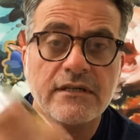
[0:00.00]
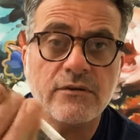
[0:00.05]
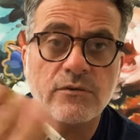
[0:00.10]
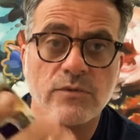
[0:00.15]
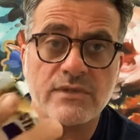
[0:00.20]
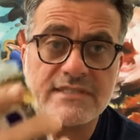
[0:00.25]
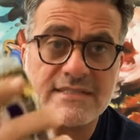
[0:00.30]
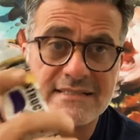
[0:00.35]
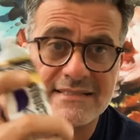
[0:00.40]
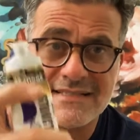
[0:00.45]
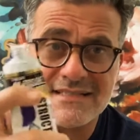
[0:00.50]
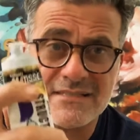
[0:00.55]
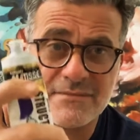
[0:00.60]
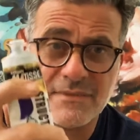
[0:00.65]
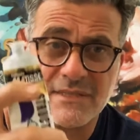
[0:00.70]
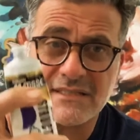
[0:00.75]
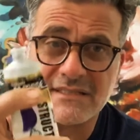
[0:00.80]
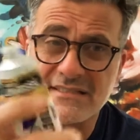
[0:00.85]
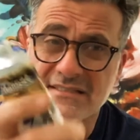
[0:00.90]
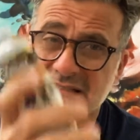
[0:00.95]
What's nice
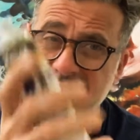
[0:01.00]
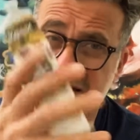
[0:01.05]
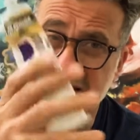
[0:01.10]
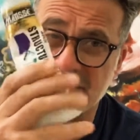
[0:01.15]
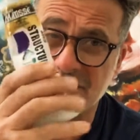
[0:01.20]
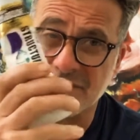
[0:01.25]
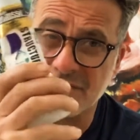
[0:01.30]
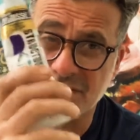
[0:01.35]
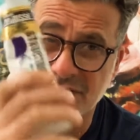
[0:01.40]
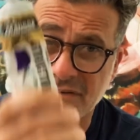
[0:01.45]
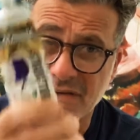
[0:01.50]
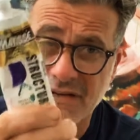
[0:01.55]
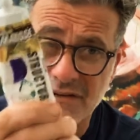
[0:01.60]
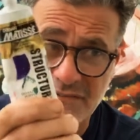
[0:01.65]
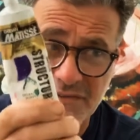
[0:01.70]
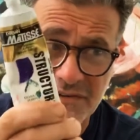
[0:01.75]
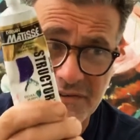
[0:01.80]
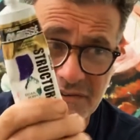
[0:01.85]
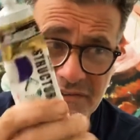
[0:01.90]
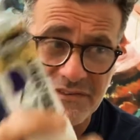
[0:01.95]
about this is it's very,
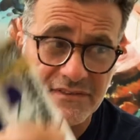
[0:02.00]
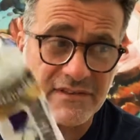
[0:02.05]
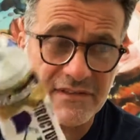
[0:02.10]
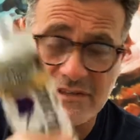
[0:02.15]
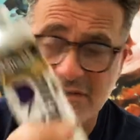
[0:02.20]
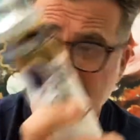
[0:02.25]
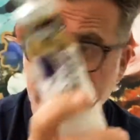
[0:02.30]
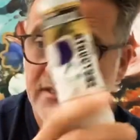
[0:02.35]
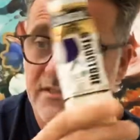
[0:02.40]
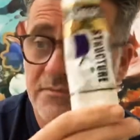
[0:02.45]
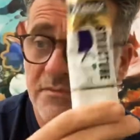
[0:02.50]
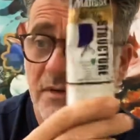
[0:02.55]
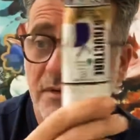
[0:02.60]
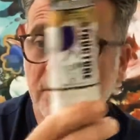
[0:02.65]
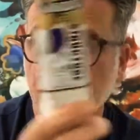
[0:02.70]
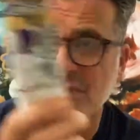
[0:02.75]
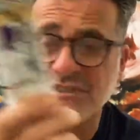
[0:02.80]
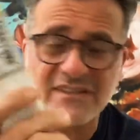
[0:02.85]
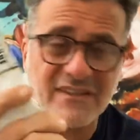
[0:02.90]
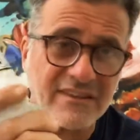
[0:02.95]
very thick. It's
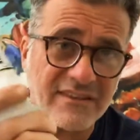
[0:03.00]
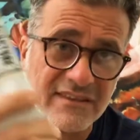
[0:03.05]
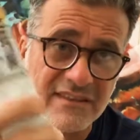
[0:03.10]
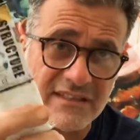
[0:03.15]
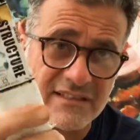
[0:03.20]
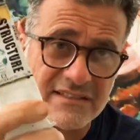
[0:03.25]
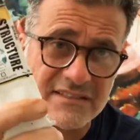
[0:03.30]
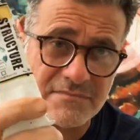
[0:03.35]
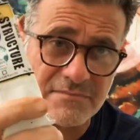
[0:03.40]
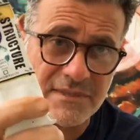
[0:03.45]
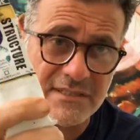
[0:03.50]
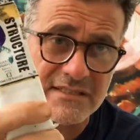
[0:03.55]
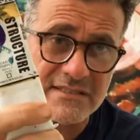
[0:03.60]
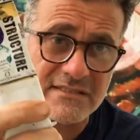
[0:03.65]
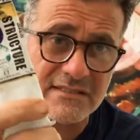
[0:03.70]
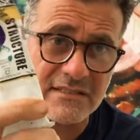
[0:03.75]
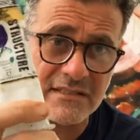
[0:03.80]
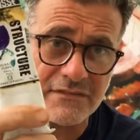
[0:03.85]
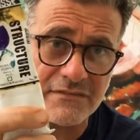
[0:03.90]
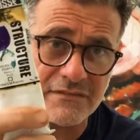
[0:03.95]
probably one of the thickest
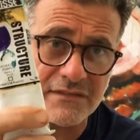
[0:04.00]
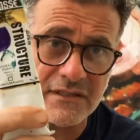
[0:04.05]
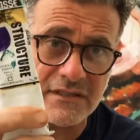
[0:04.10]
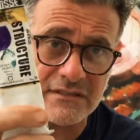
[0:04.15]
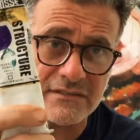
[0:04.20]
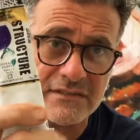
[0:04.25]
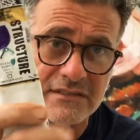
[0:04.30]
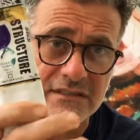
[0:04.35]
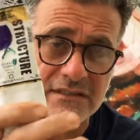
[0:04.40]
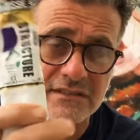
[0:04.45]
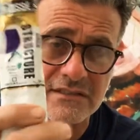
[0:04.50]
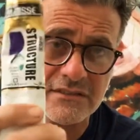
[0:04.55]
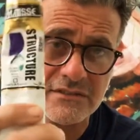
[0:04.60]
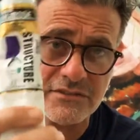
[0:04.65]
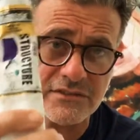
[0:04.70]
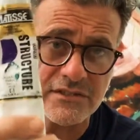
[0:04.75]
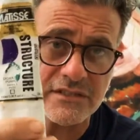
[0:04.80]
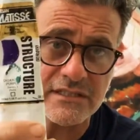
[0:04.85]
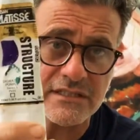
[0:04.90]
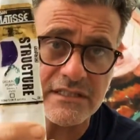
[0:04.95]
paints that I found in
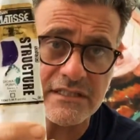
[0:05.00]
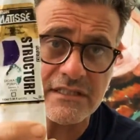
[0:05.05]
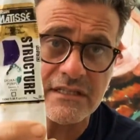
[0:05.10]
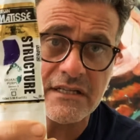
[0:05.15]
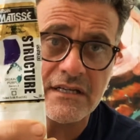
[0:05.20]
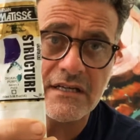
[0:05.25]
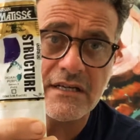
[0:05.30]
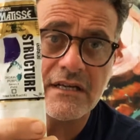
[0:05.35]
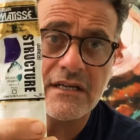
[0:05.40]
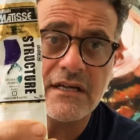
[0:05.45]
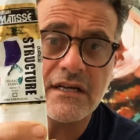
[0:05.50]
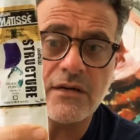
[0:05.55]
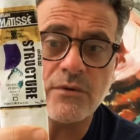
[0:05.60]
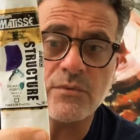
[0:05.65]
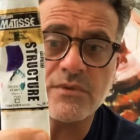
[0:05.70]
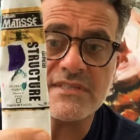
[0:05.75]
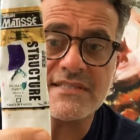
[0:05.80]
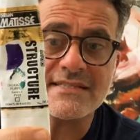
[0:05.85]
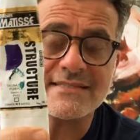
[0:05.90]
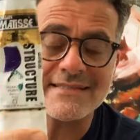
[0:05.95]
acrylic. And
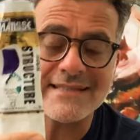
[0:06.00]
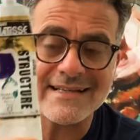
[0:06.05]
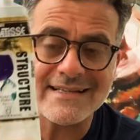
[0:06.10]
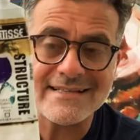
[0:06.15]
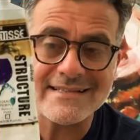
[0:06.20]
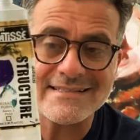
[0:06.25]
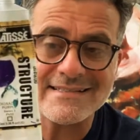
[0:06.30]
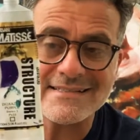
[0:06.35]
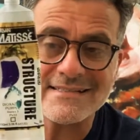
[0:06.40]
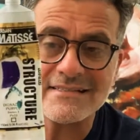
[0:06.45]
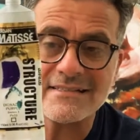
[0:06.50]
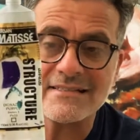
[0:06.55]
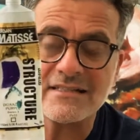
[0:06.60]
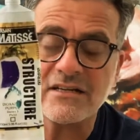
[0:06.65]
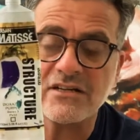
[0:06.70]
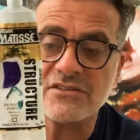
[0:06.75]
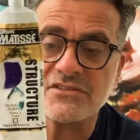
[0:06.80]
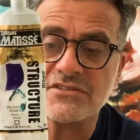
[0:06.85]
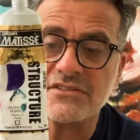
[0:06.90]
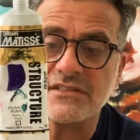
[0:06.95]
what's nice
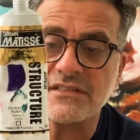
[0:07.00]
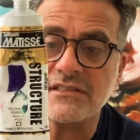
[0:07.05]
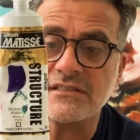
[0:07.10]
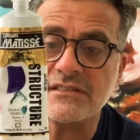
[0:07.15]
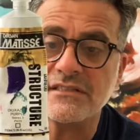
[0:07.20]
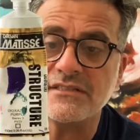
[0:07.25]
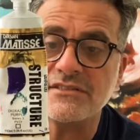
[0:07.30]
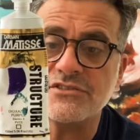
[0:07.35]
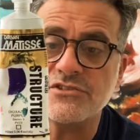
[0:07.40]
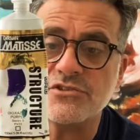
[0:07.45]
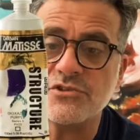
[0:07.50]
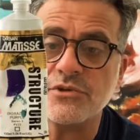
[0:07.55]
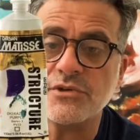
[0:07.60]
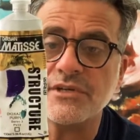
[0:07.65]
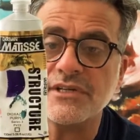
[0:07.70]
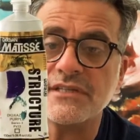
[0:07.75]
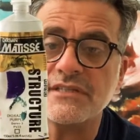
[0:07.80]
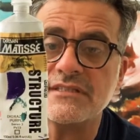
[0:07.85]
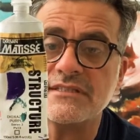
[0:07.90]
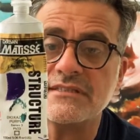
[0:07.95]
also that I enjoy
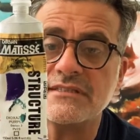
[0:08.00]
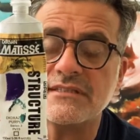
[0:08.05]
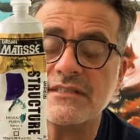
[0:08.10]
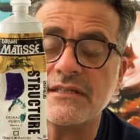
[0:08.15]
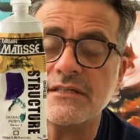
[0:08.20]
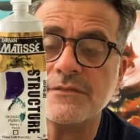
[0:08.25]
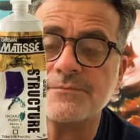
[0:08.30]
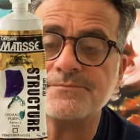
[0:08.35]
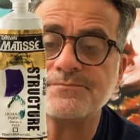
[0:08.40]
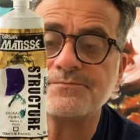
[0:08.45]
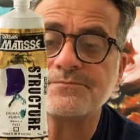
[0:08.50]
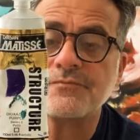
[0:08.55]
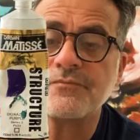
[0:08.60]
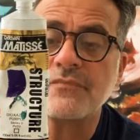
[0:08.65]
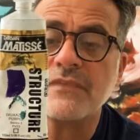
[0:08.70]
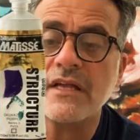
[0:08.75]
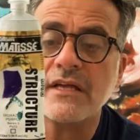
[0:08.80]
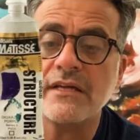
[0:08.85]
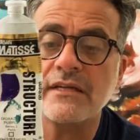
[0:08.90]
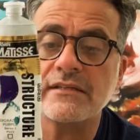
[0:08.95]
is um,
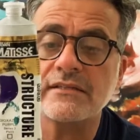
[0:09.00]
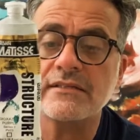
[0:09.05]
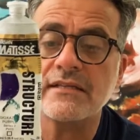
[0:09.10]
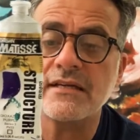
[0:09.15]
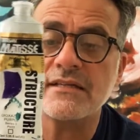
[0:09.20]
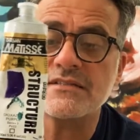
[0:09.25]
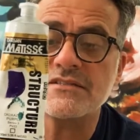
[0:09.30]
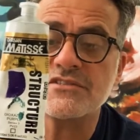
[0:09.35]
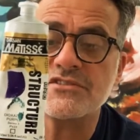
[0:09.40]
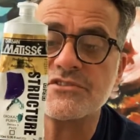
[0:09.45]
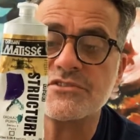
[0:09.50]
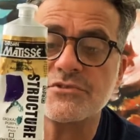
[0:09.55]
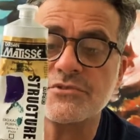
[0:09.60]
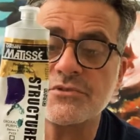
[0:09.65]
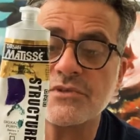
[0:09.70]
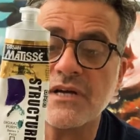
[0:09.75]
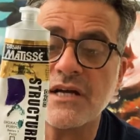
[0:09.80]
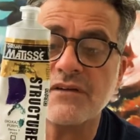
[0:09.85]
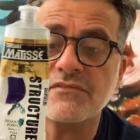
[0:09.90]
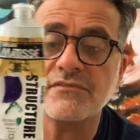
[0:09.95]
it tends to
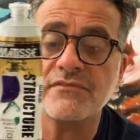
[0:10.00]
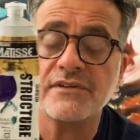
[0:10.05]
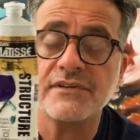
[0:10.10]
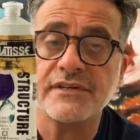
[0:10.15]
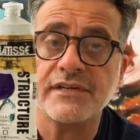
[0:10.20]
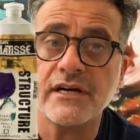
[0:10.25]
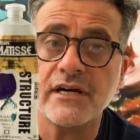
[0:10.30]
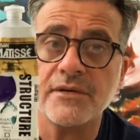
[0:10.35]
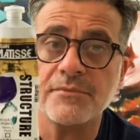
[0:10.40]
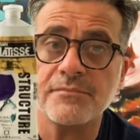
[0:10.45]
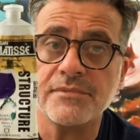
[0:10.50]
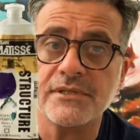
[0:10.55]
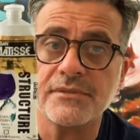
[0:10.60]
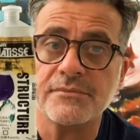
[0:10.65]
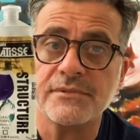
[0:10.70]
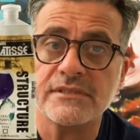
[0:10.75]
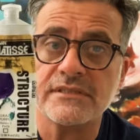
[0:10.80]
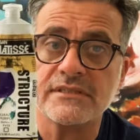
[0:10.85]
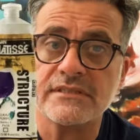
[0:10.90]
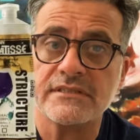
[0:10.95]
have very high
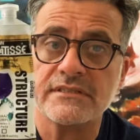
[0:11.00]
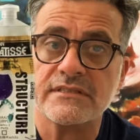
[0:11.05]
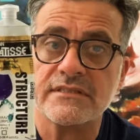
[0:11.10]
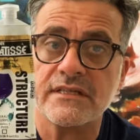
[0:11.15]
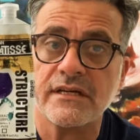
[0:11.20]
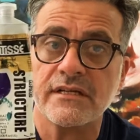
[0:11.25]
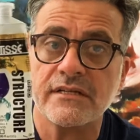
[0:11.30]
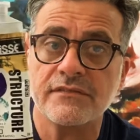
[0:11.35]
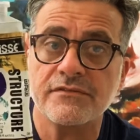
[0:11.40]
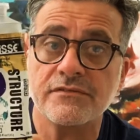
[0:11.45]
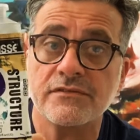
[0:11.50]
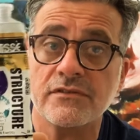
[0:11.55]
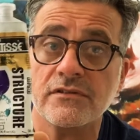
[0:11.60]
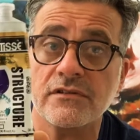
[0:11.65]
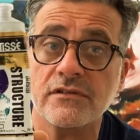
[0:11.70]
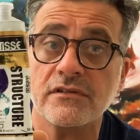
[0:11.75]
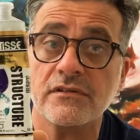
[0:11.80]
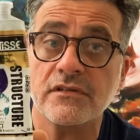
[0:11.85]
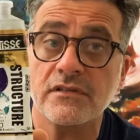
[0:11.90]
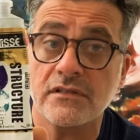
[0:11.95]
pigment inside
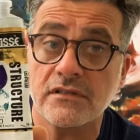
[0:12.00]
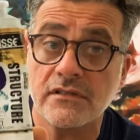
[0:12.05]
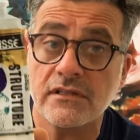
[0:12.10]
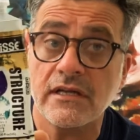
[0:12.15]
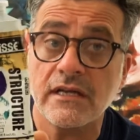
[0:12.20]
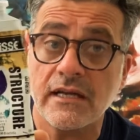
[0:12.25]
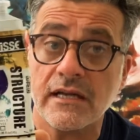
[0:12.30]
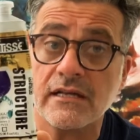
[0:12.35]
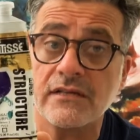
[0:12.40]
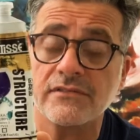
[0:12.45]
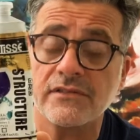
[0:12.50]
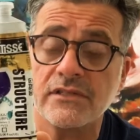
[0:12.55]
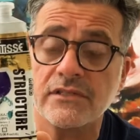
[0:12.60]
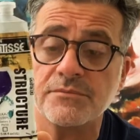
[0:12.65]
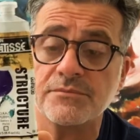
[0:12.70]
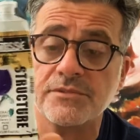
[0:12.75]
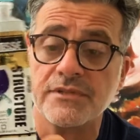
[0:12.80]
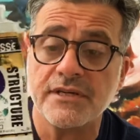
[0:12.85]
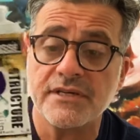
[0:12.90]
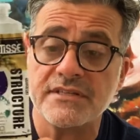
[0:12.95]
for a heck of a
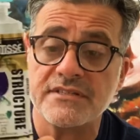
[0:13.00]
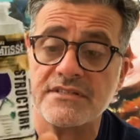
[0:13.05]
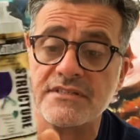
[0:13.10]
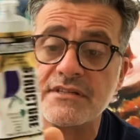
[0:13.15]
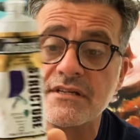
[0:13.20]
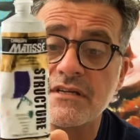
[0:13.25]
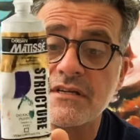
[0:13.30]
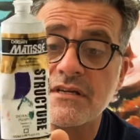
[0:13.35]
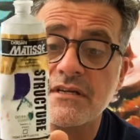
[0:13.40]
good price.